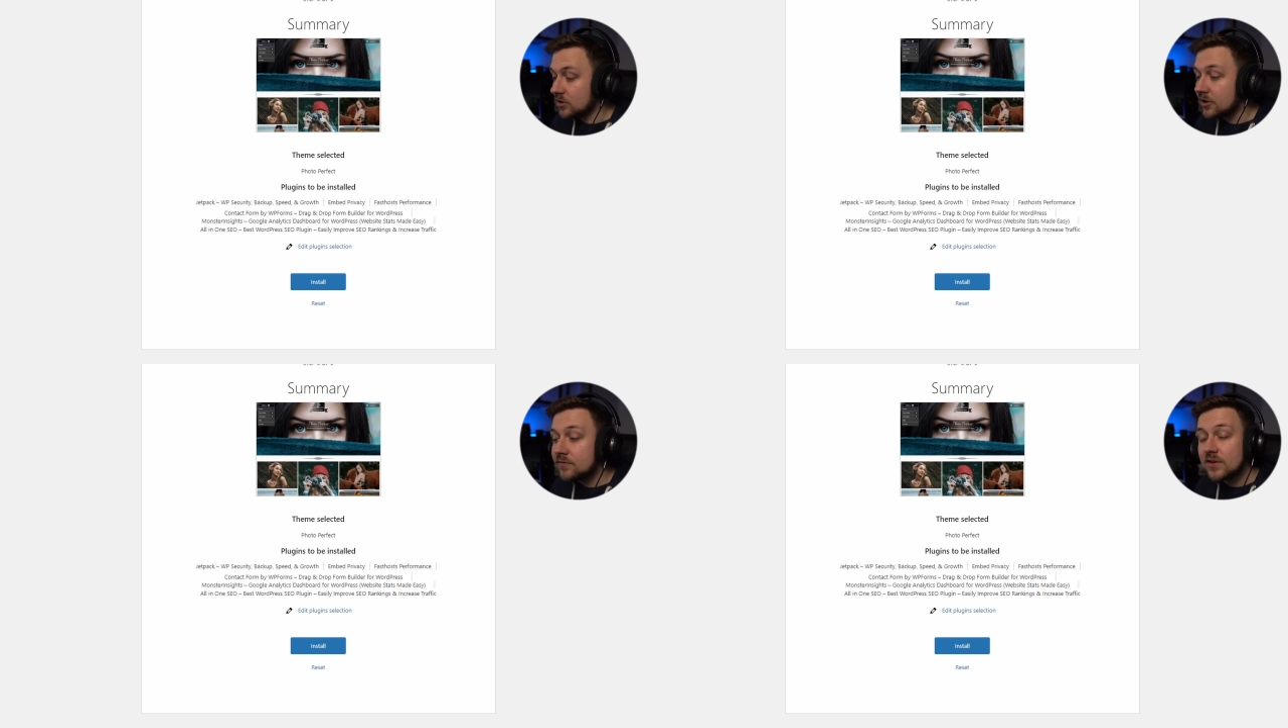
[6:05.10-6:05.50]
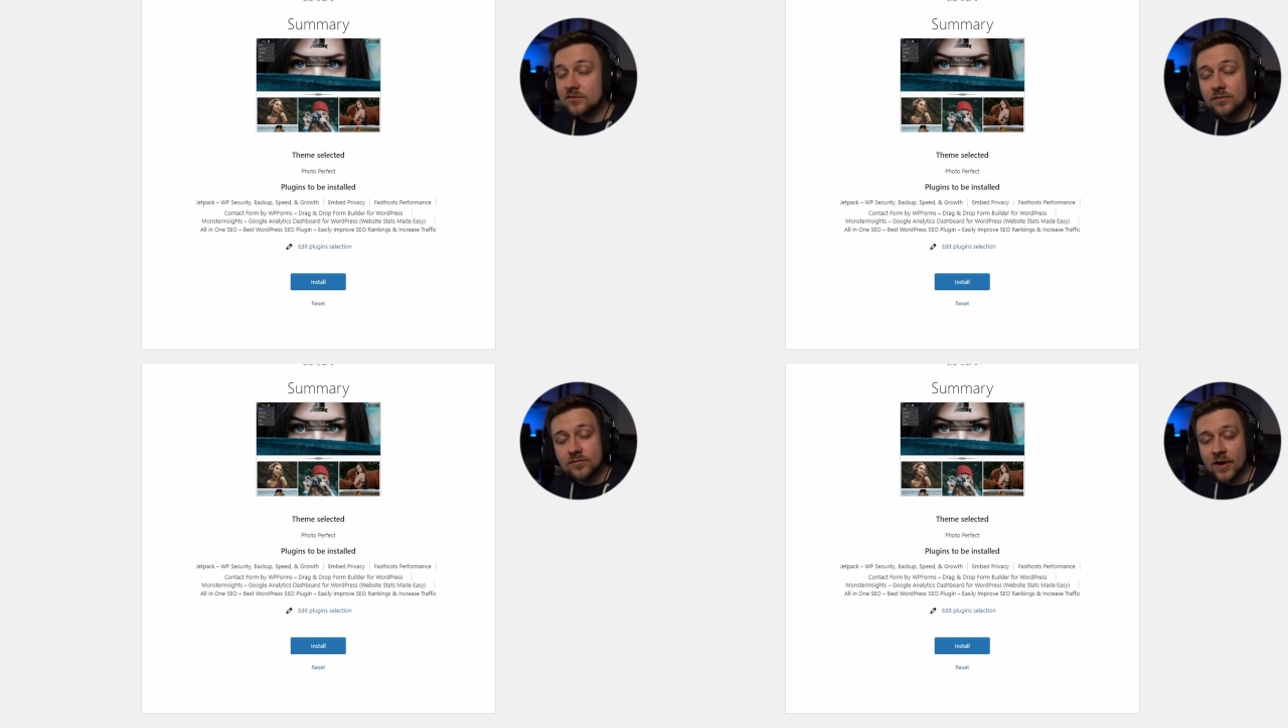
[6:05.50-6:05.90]
None of
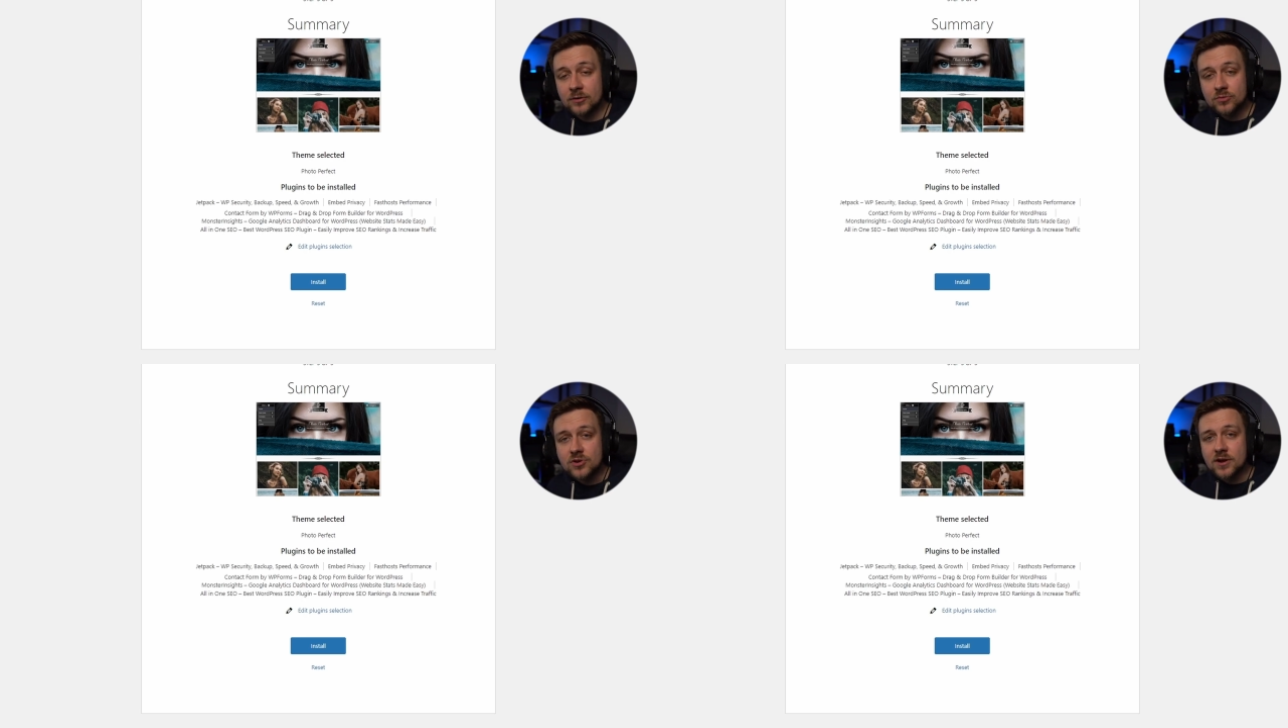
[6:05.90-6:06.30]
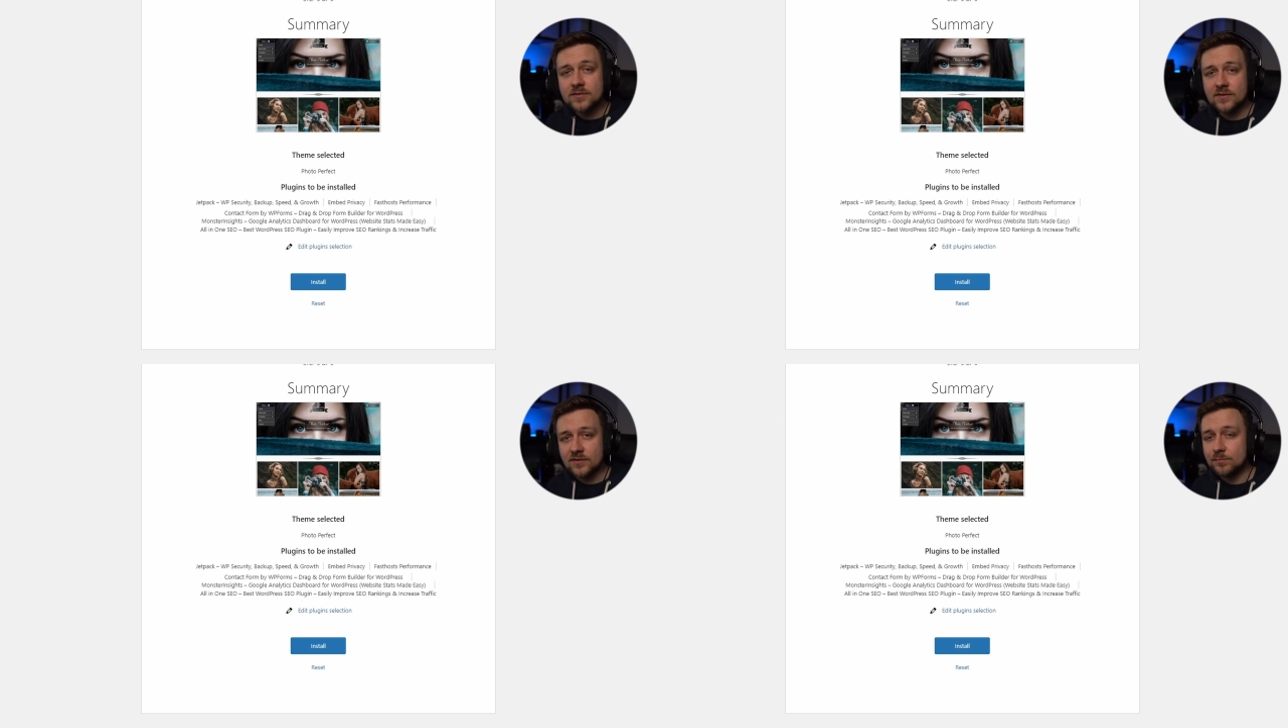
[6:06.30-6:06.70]
this is final. None
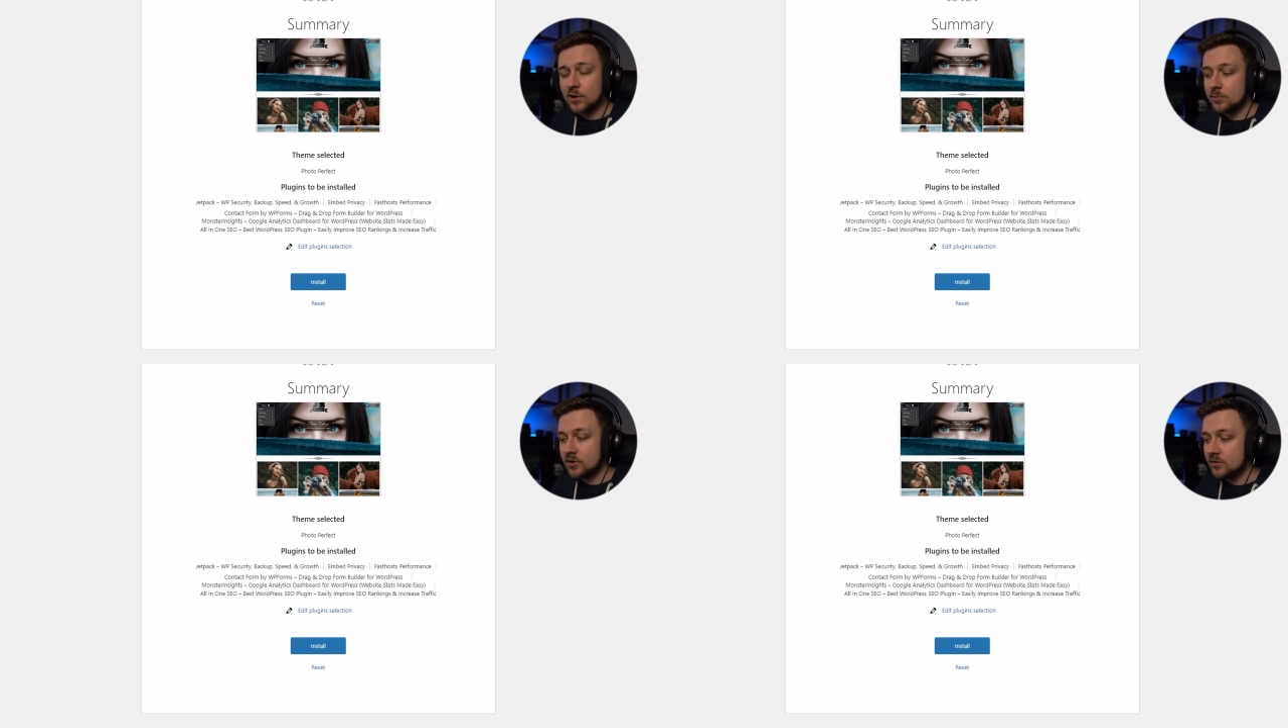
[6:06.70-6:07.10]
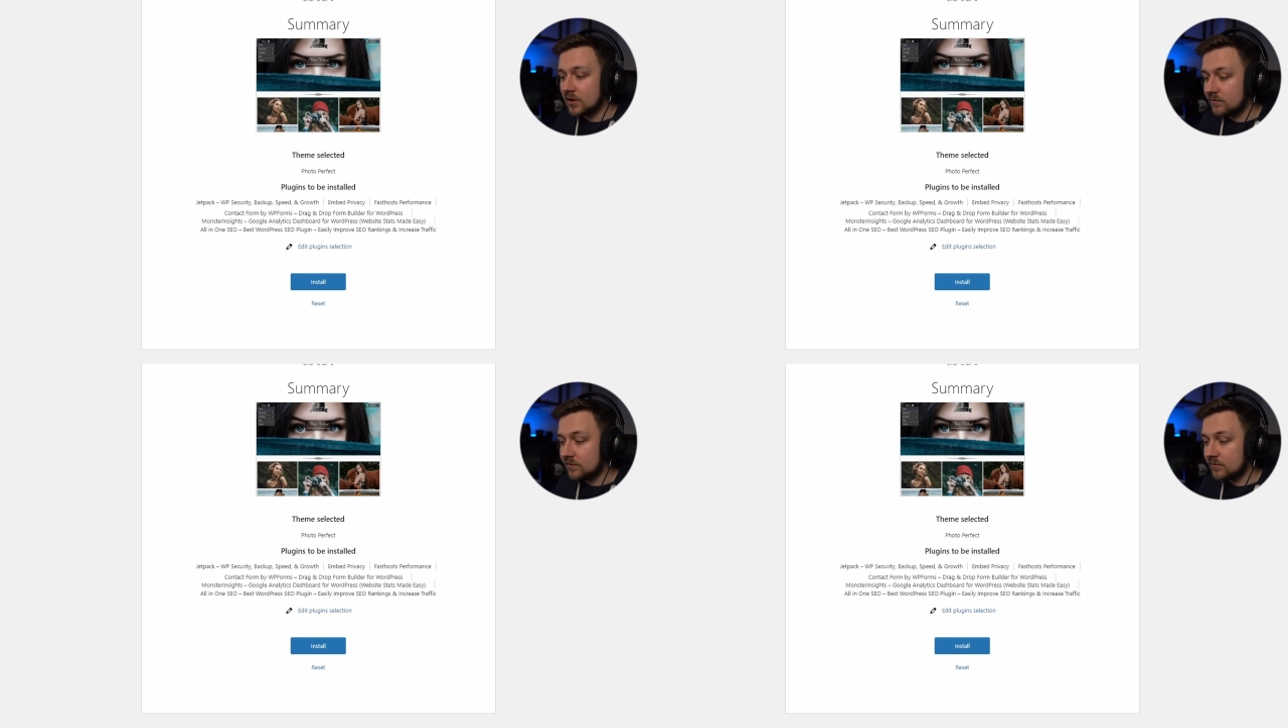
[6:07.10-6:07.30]
of this is permanent.